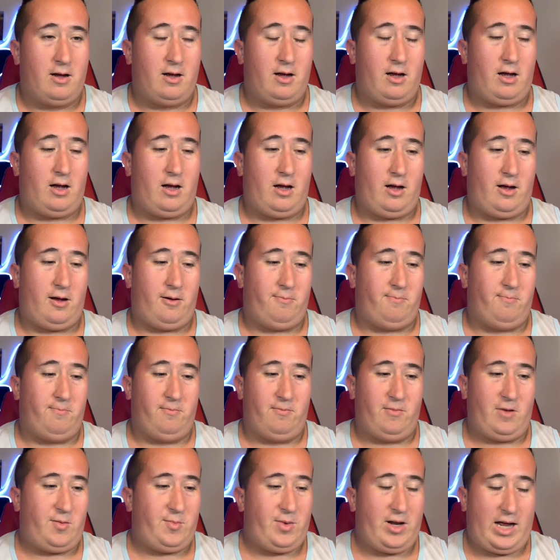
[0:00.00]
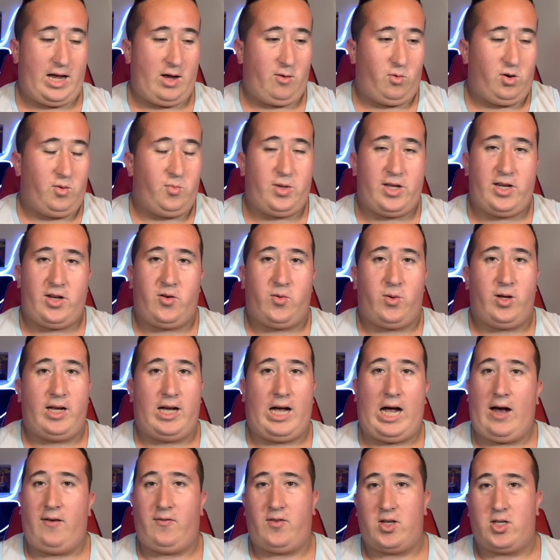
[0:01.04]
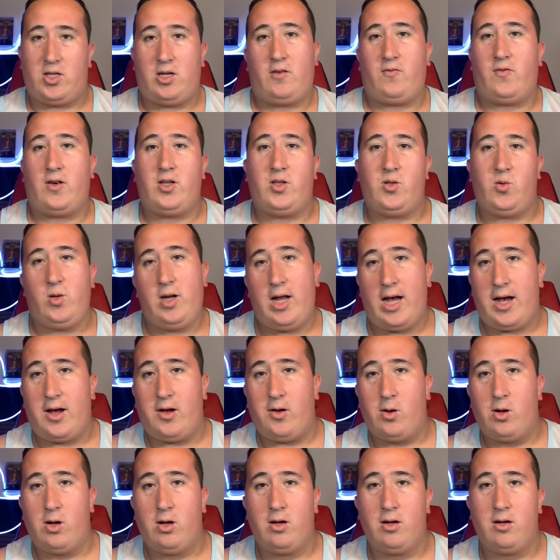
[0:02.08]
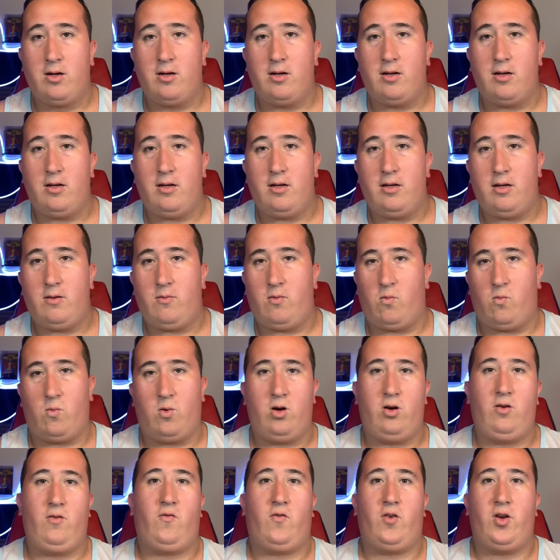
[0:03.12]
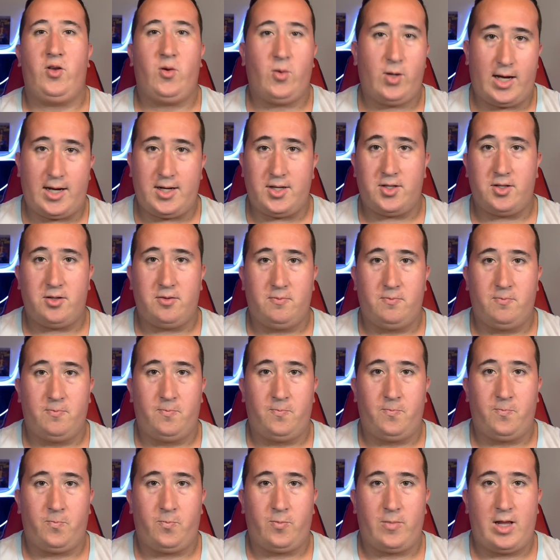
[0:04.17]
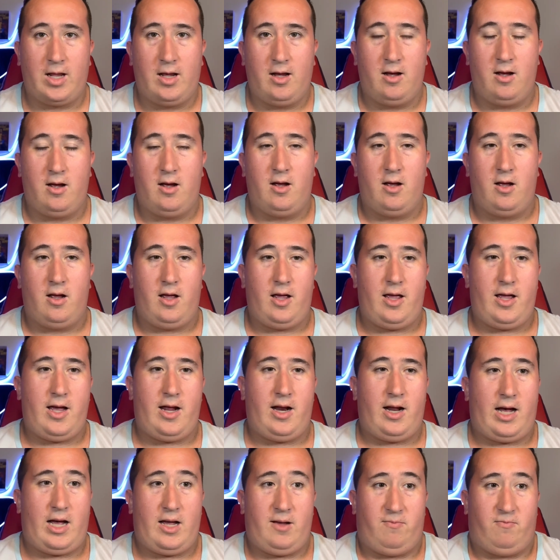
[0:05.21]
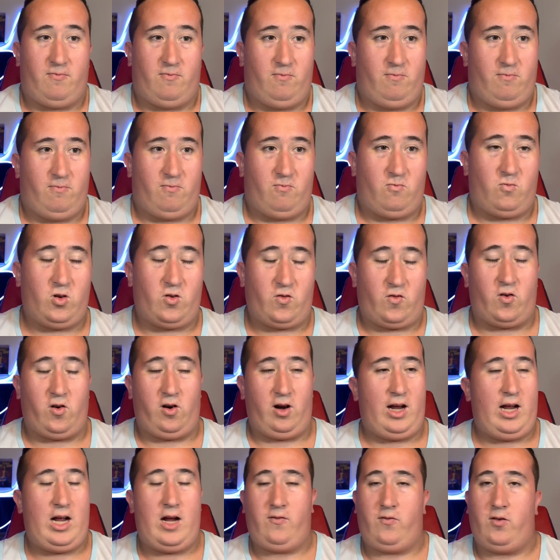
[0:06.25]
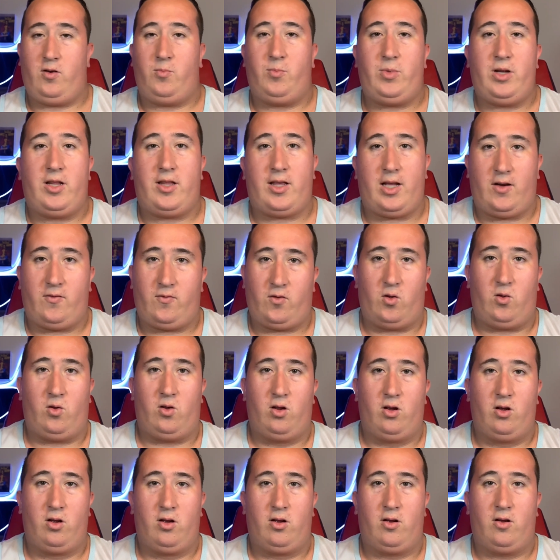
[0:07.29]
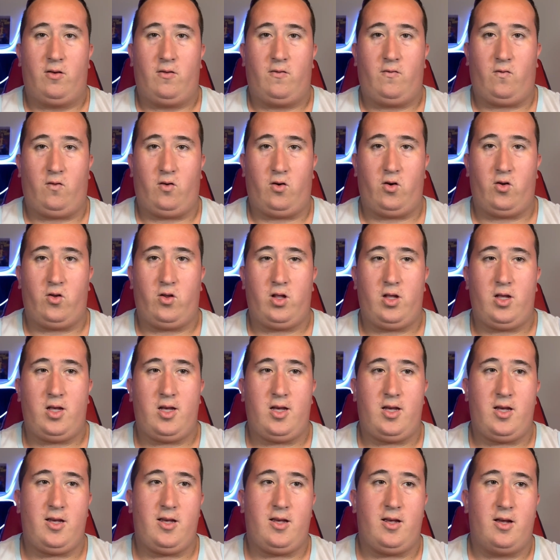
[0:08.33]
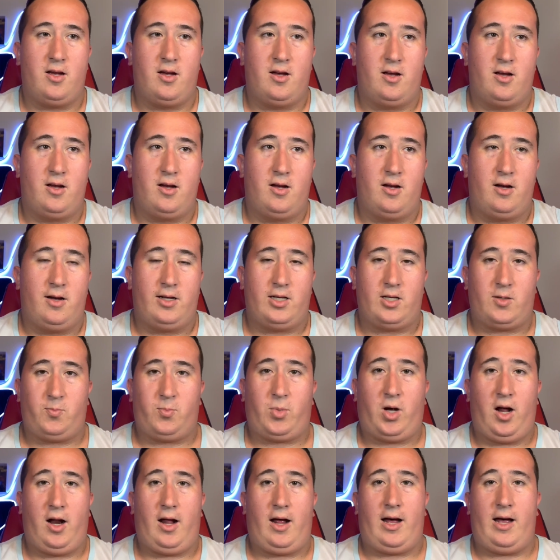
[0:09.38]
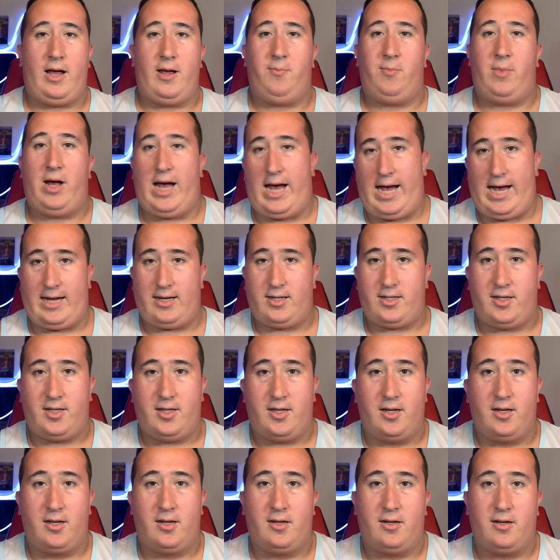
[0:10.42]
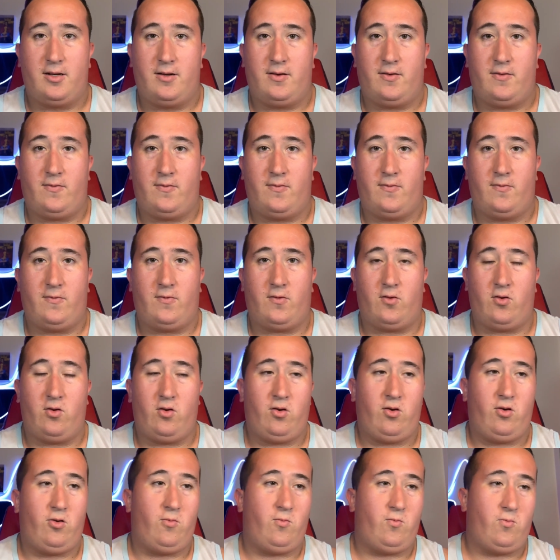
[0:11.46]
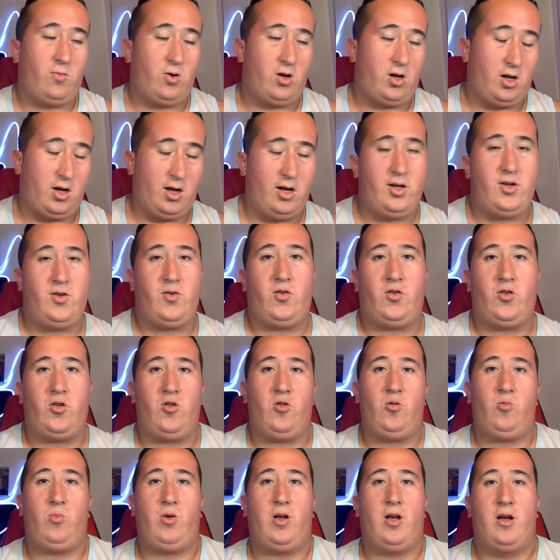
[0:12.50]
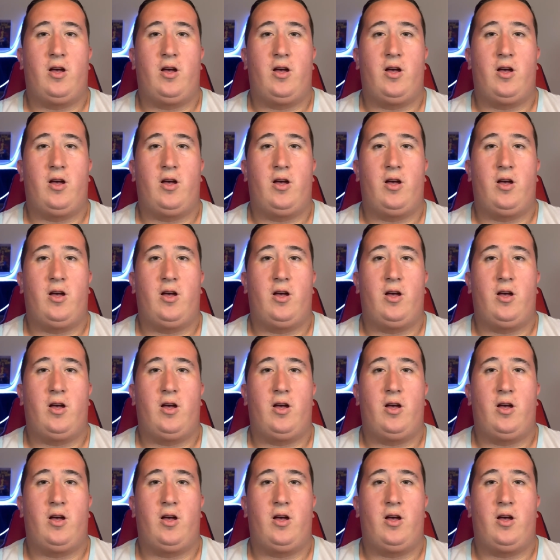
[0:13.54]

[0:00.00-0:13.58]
I mean, I wouldn't be doing half the stuff I do now if it weren't for you guys. And will forever be thankful for the spot I'm at, for on YouTube,